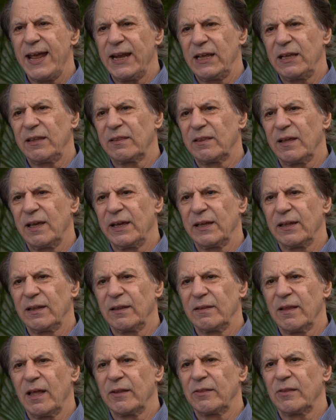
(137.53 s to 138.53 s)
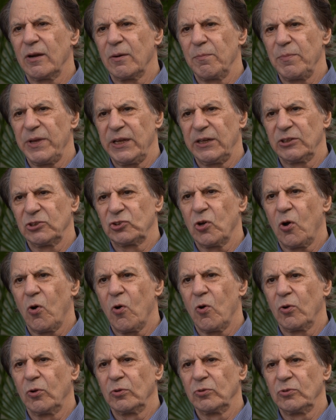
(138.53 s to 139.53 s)
anything that they're being
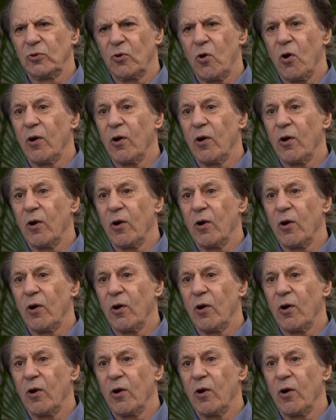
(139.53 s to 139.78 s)
told